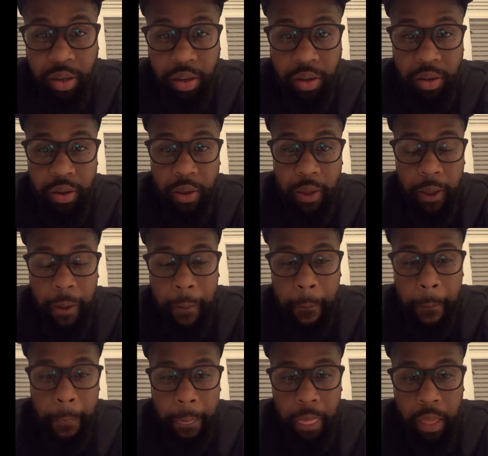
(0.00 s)
Yeah,
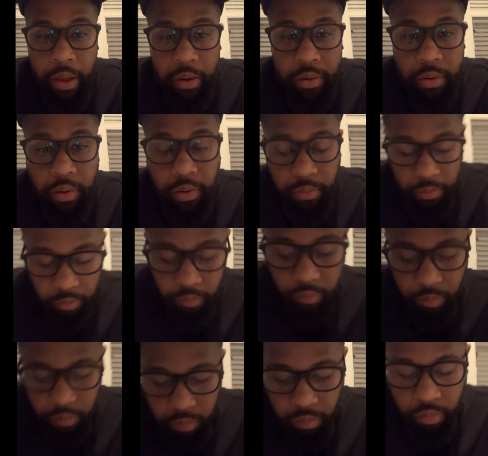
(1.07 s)
like it's
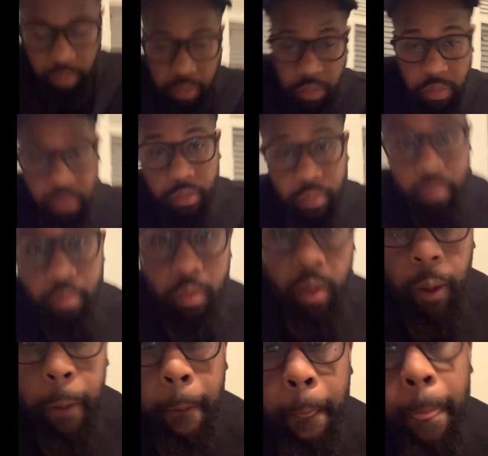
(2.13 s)
interesting because when I first
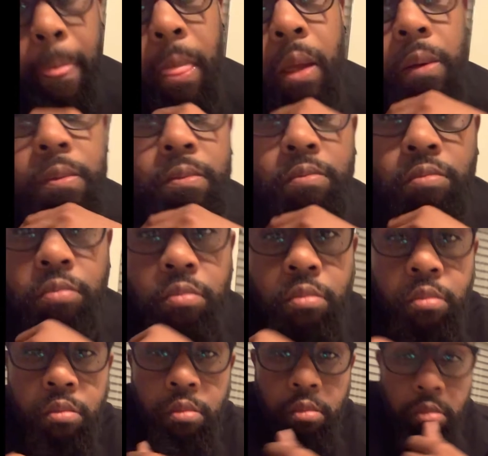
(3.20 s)
heard "Blessed,"
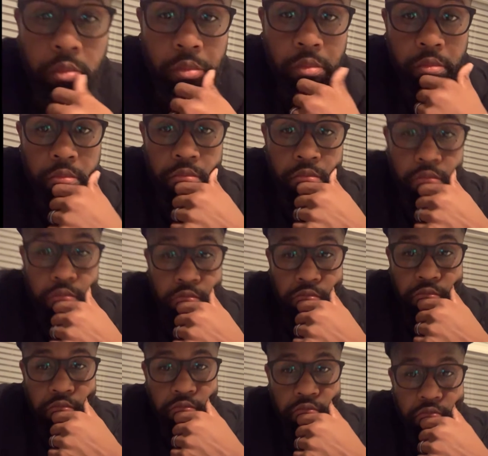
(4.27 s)
but like back in
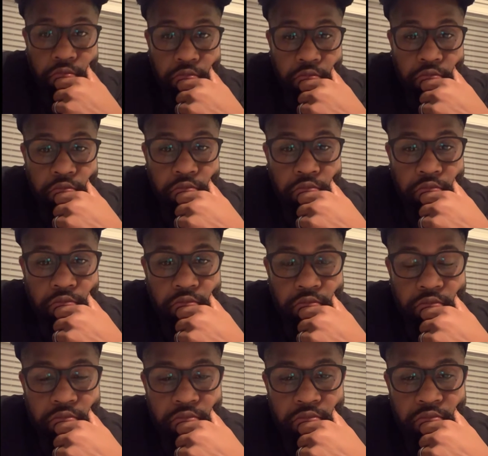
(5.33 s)
the
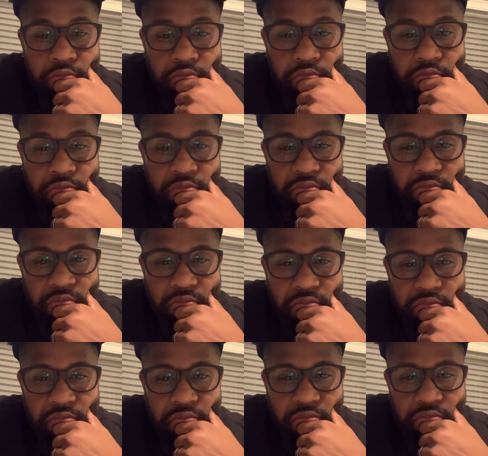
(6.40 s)
Habits and Contradictions
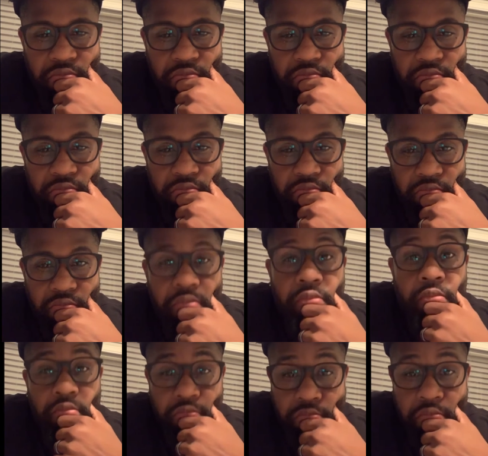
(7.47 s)
album,
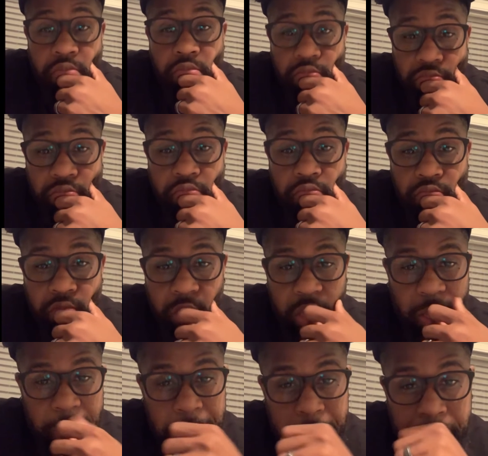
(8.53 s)
with him and Kendrick on
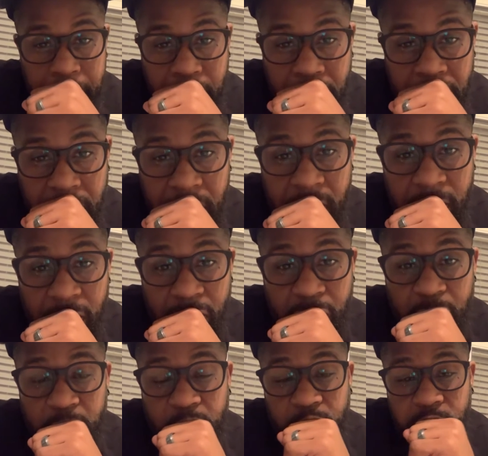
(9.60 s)
it, like you hear
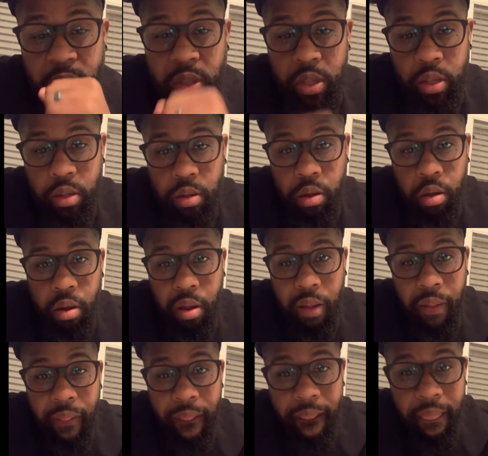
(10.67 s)
like the pain in his voice
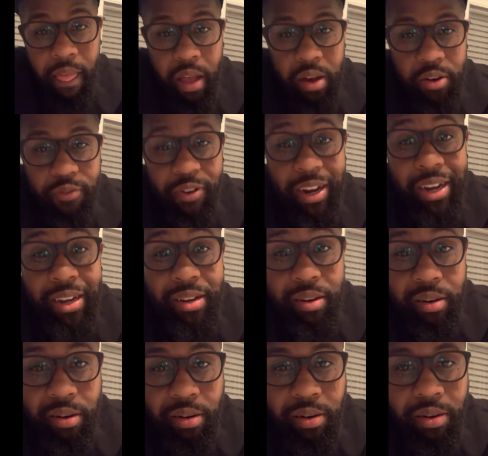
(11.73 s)
speaking on
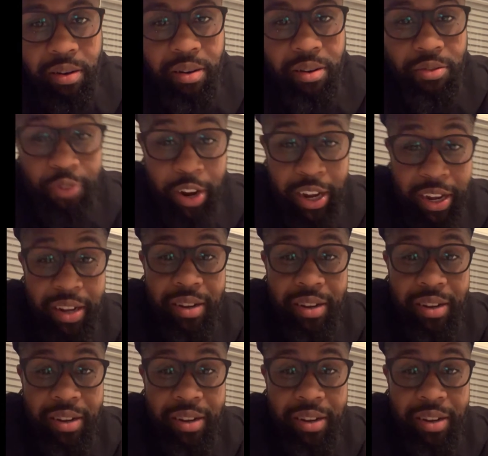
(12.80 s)
stuff going on.